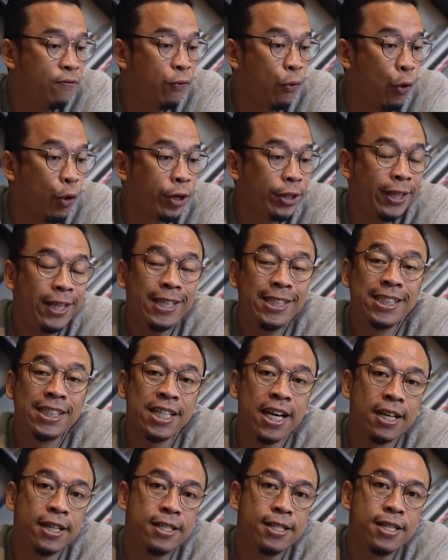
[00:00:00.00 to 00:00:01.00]

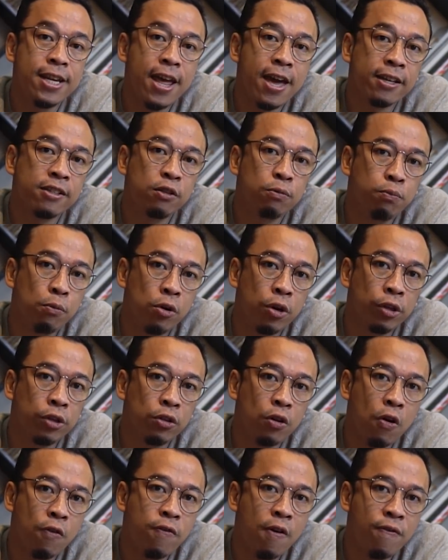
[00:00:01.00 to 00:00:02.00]
40-second export
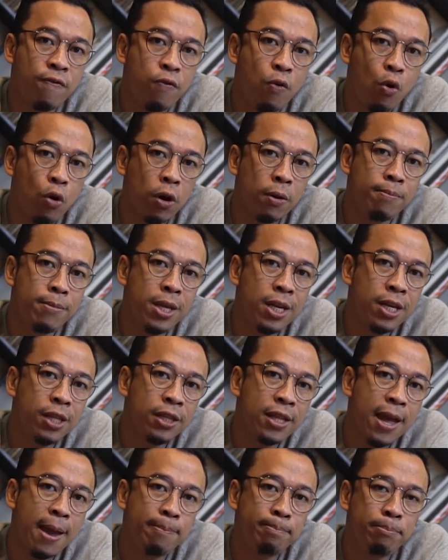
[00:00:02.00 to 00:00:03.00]
of a
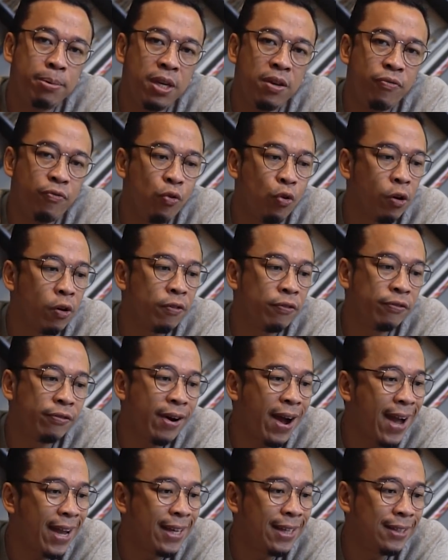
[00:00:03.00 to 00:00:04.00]
4-minute MP4
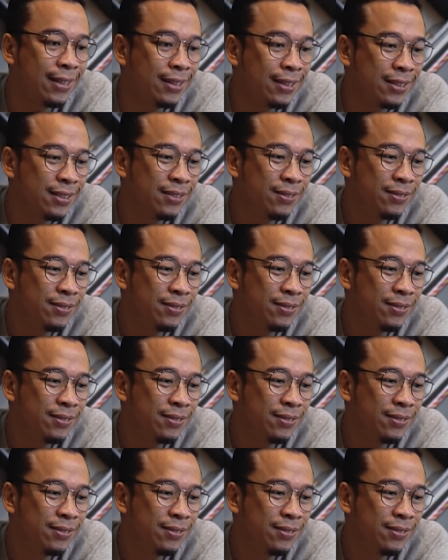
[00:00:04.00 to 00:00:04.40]
file.